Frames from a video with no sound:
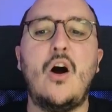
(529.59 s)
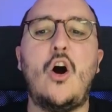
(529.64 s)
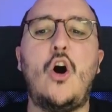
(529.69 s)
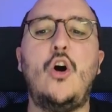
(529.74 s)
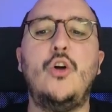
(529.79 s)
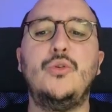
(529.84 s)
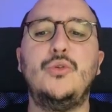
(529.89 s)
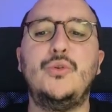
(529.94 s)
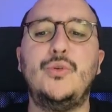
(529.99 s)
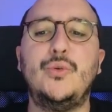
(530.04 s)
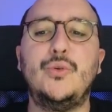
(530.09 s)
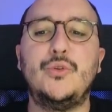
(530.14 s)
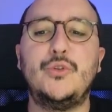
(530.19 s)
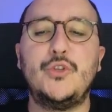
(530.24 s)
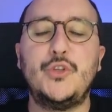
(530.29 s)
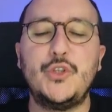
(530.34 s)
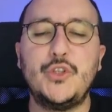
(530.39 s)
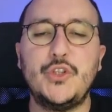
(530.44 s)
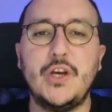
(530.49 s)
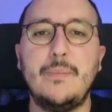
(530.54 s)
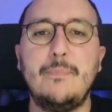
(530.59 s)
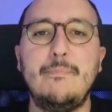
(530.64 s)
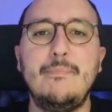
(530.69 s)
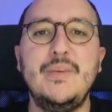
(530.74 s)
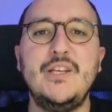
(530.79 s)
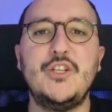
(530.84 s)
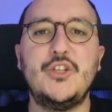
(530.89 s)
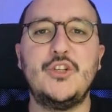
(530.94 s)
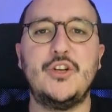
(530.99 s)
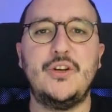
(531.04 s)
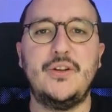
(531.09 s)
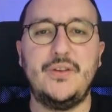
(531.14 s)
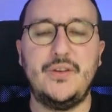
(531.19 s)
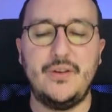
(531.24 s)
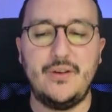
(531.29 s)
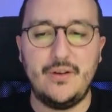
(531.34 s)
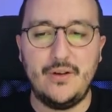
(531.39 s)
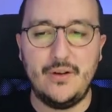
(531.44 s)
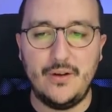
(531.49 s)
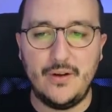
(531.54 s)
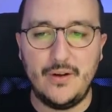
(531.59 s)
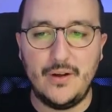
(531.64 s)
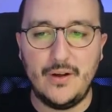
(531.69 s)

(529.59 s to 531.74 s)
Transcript: on the submission uh,